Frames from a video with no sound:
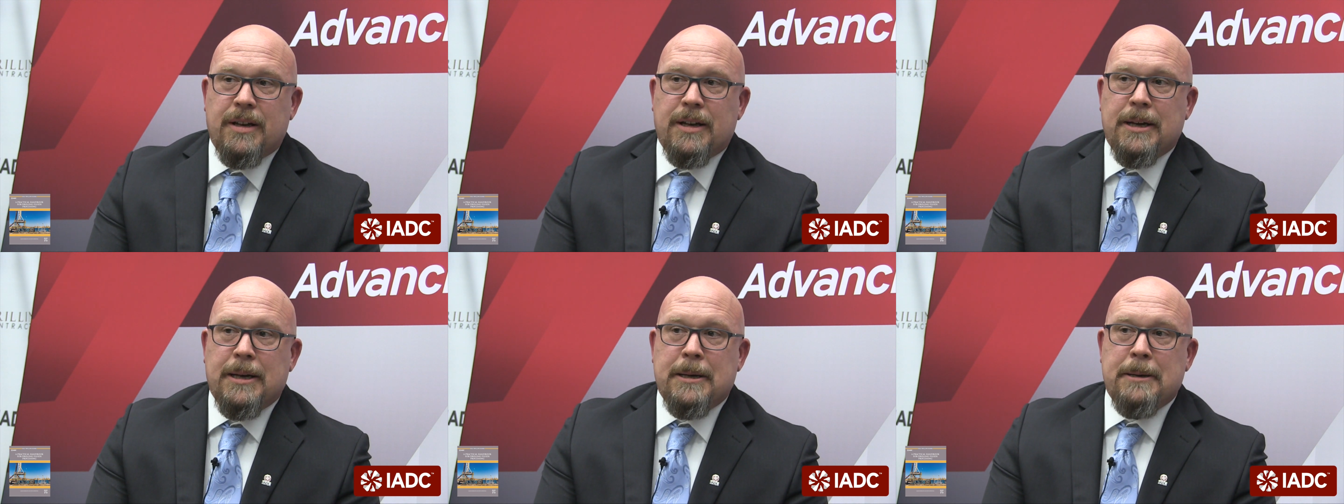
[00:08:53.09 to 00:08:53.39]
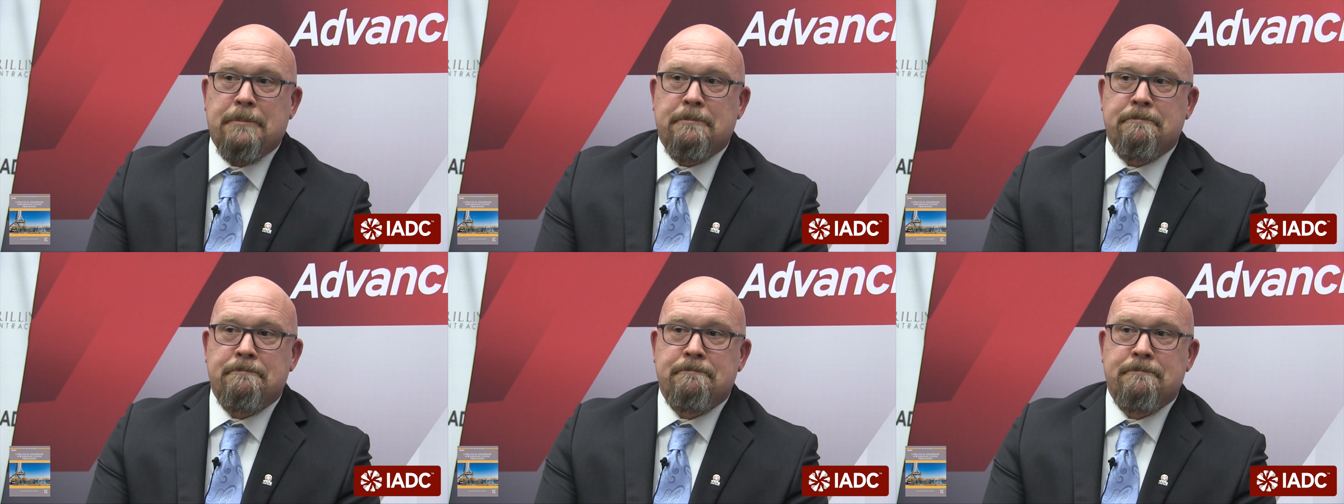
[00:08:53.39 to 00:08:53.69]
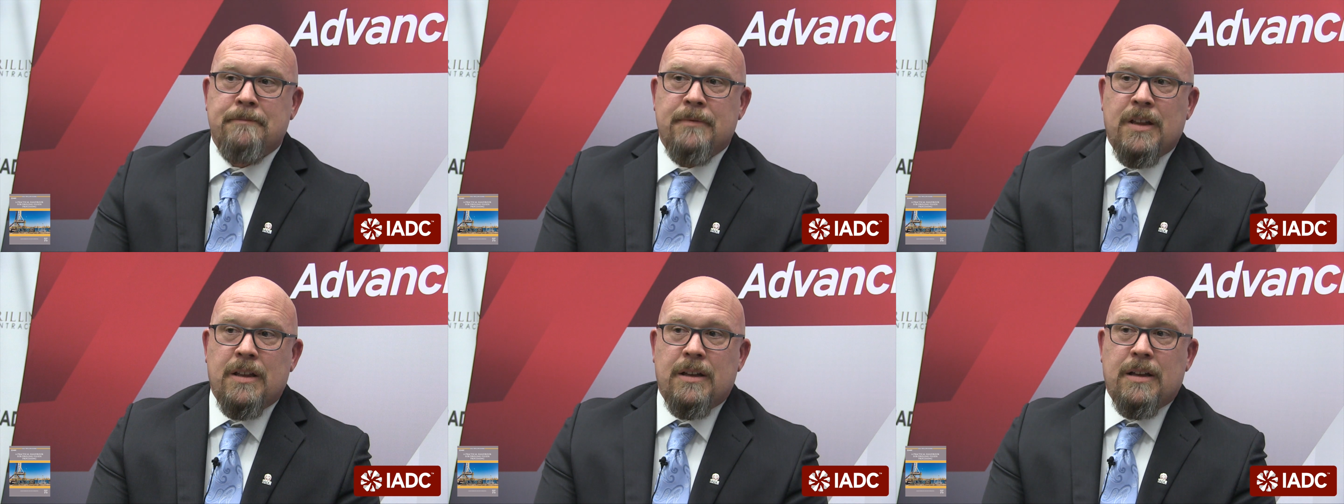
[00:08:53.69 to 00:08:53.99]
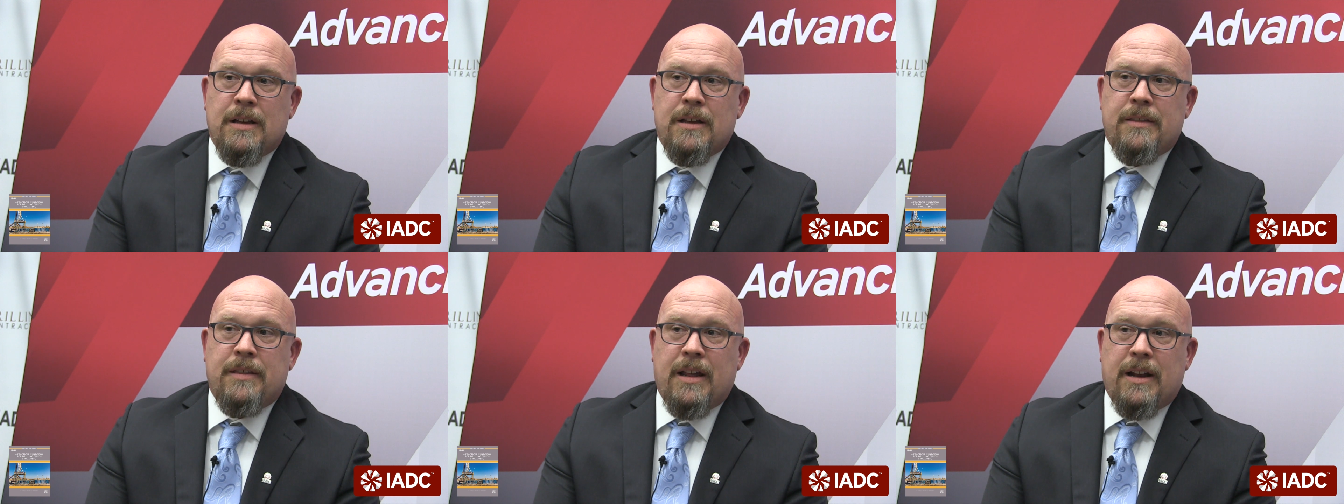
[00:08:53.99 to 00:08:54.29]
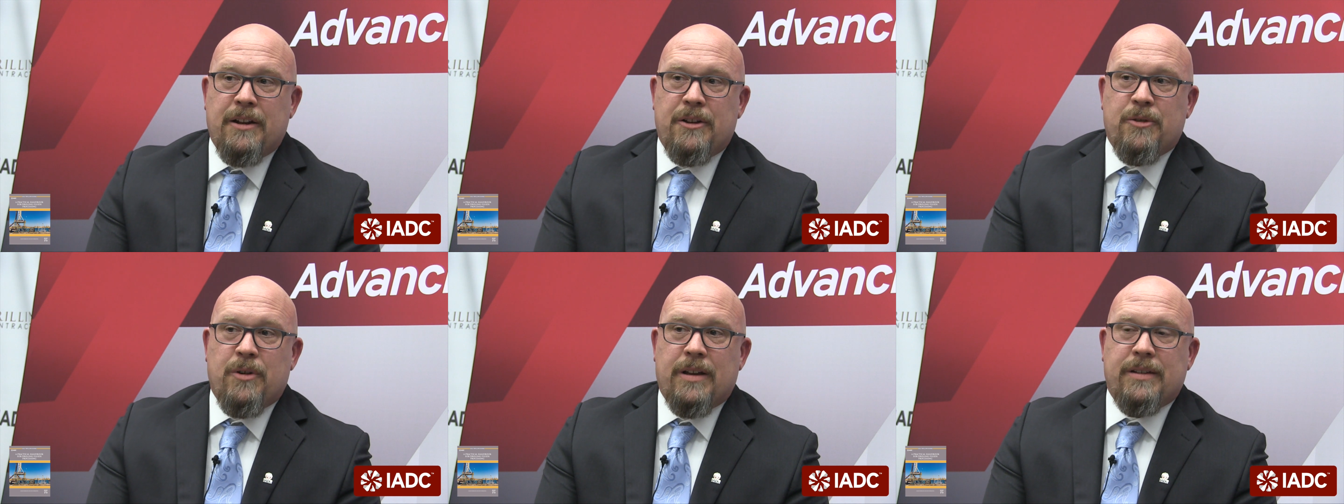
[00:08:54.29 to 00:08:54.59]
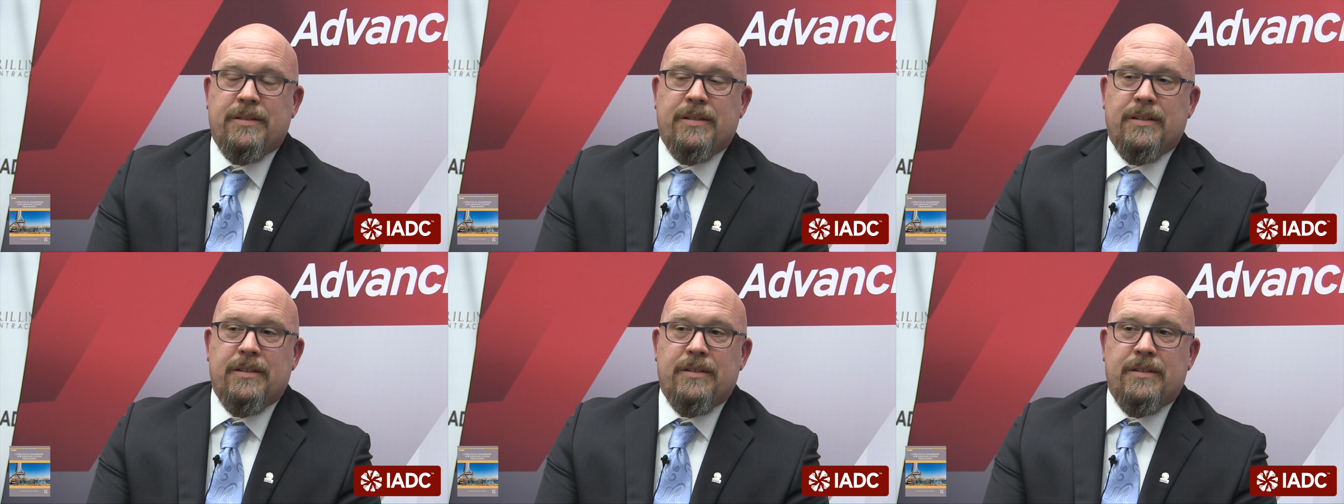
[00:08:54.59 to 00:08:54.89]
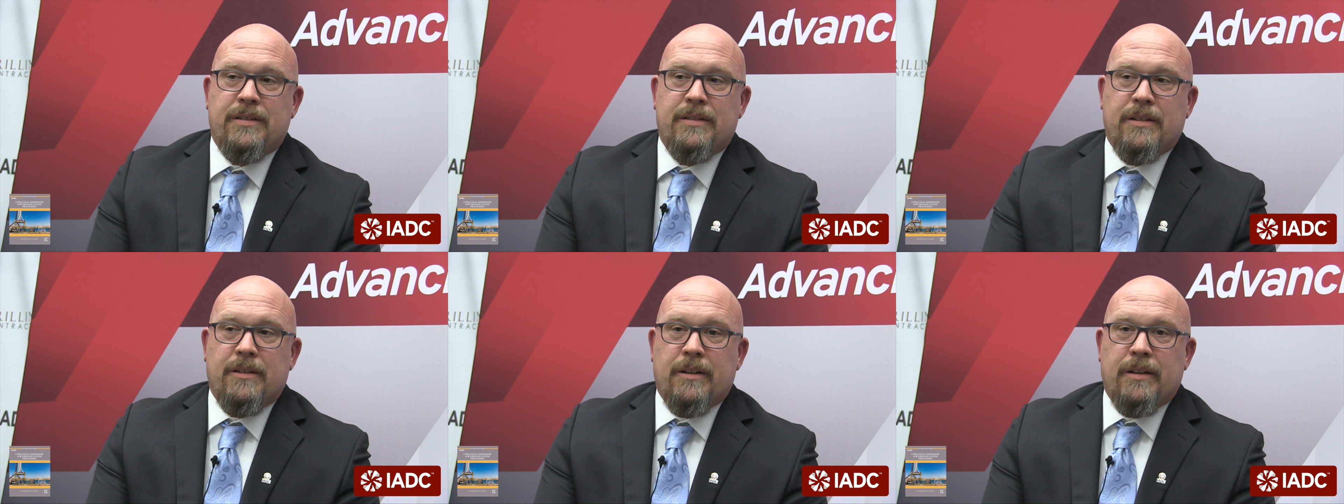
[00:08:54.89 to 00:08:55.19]
that
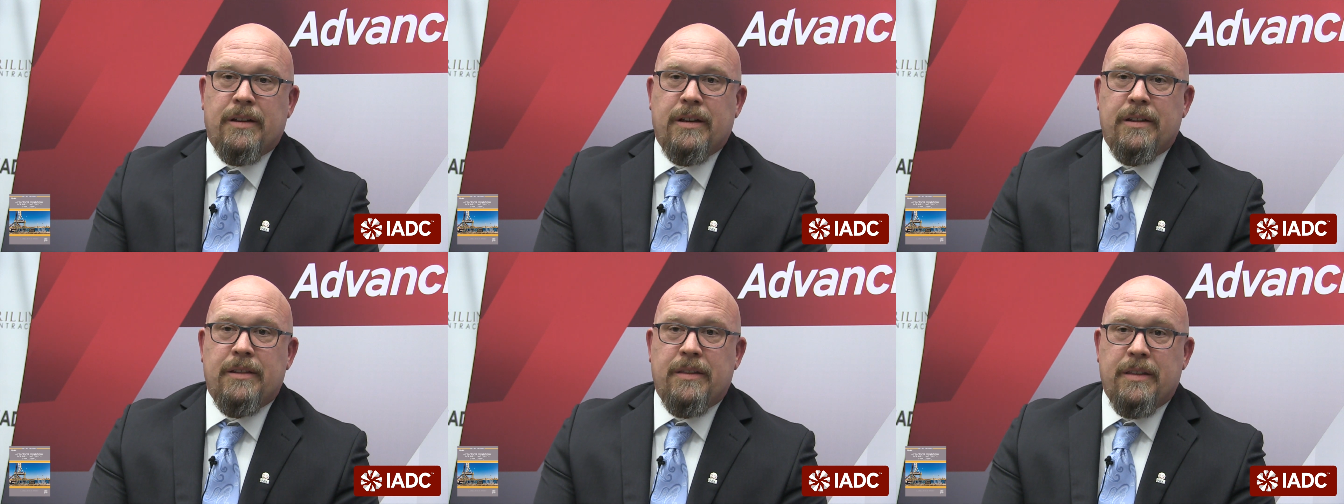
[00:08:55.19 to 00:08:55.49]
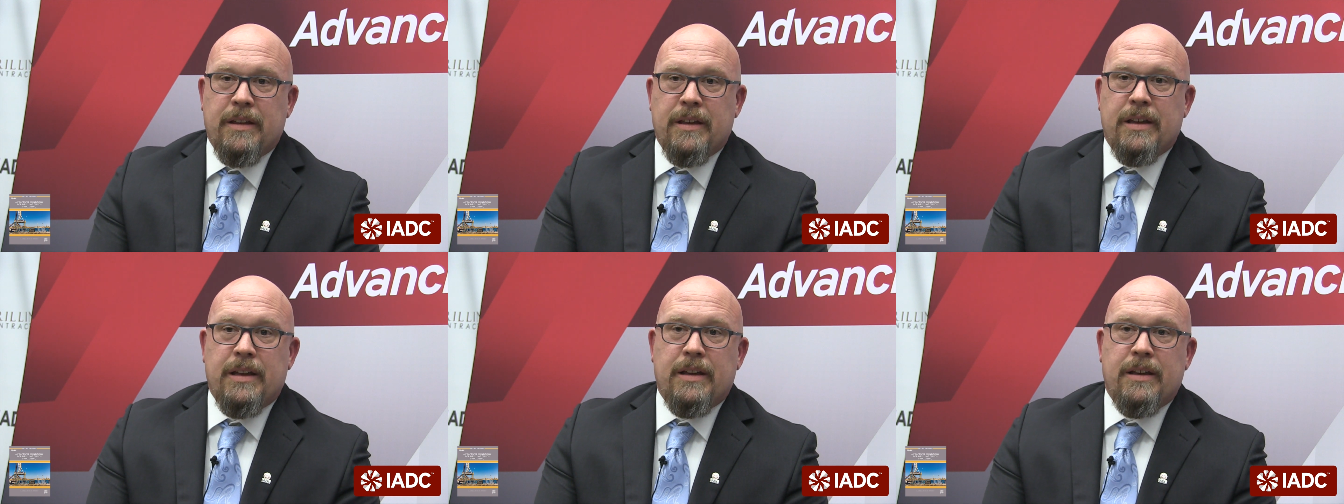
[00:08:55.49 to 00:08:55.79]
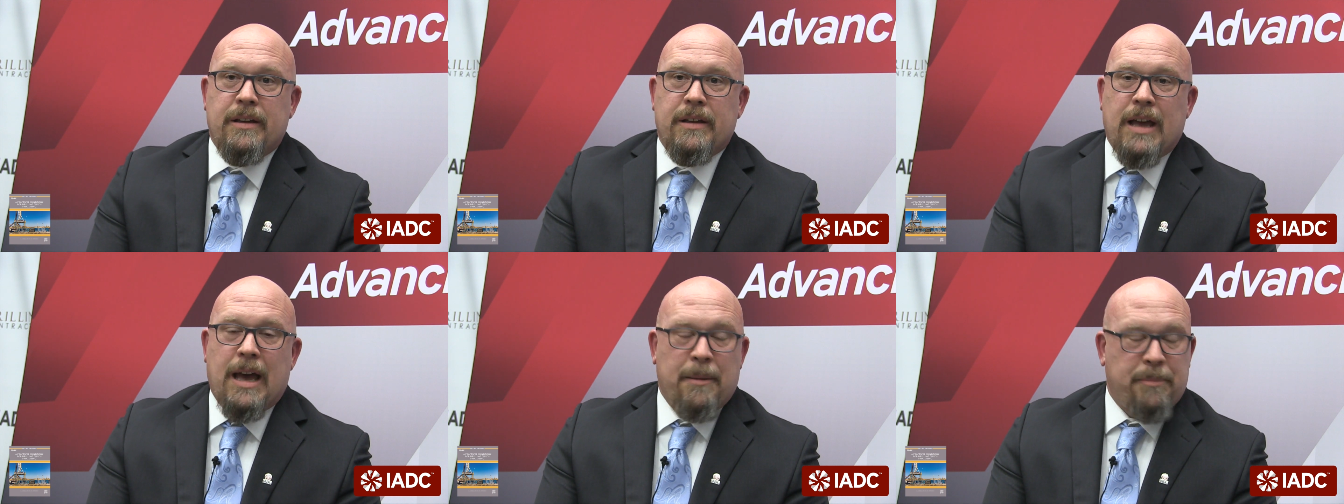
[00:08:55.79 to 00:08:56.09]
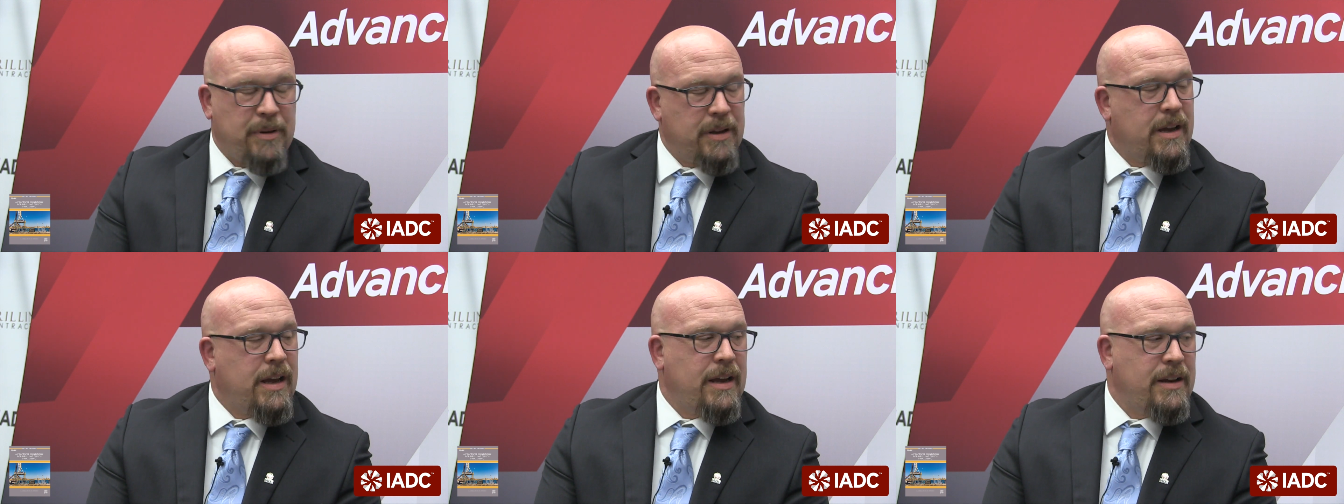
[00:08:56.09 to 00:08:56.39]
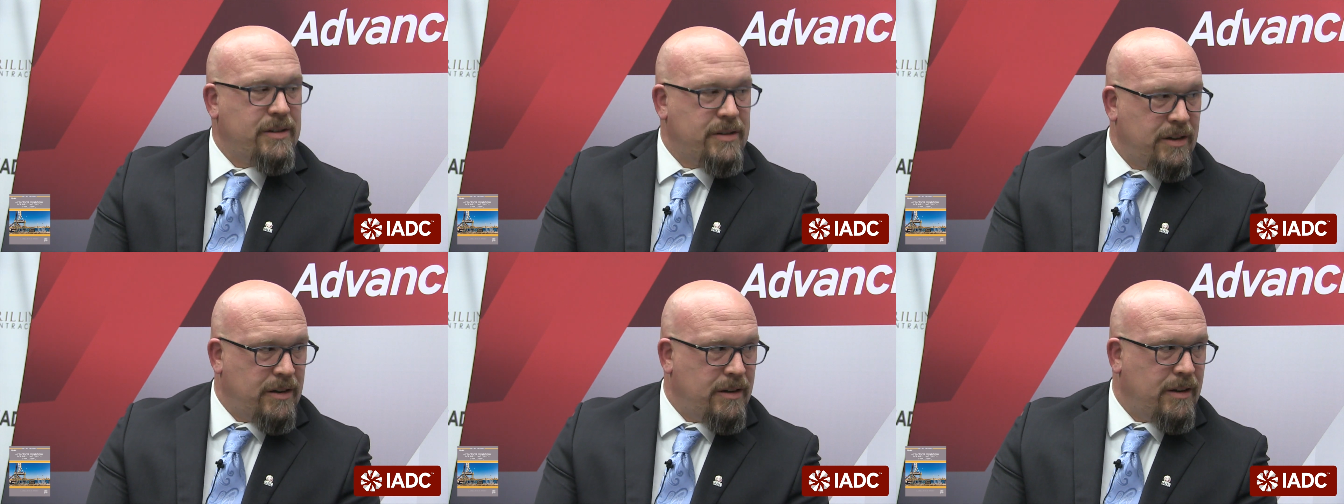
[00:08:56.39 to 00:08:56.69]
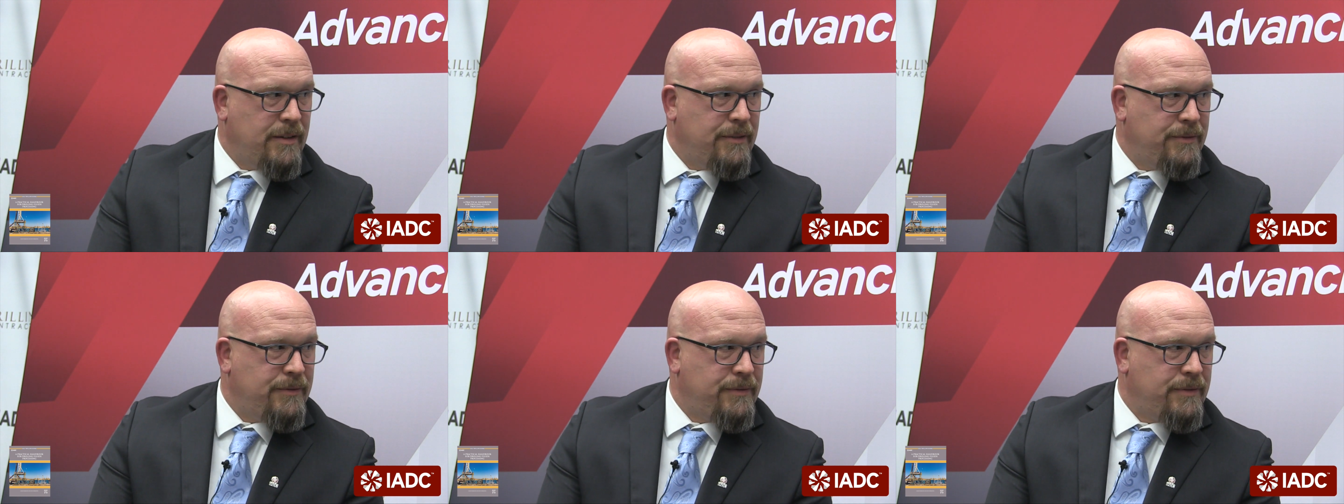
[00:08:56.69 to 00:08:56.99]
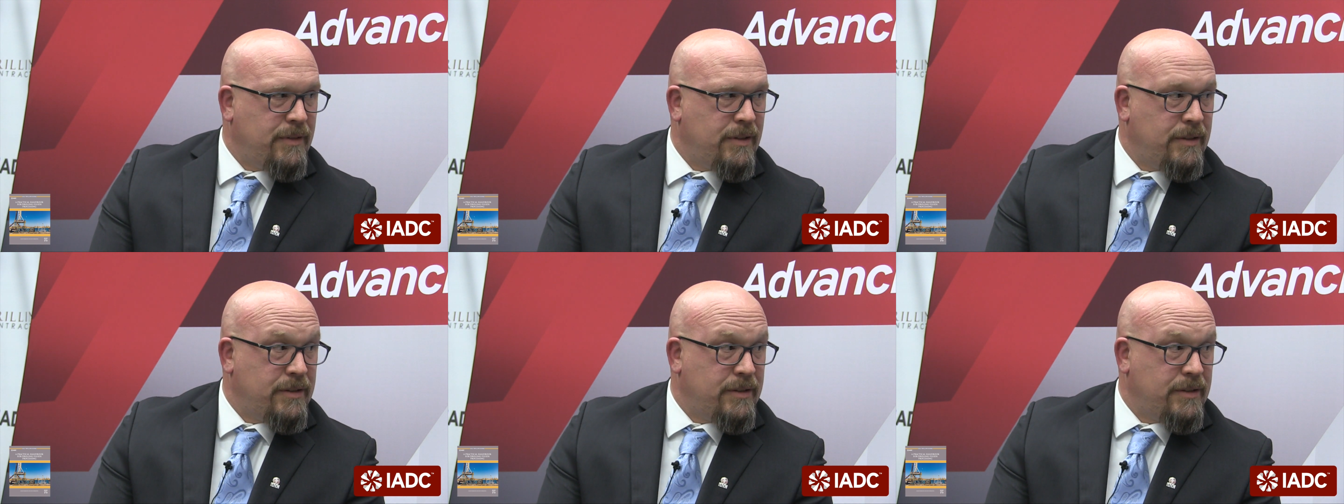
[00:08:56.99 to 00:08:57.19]
addresses the application of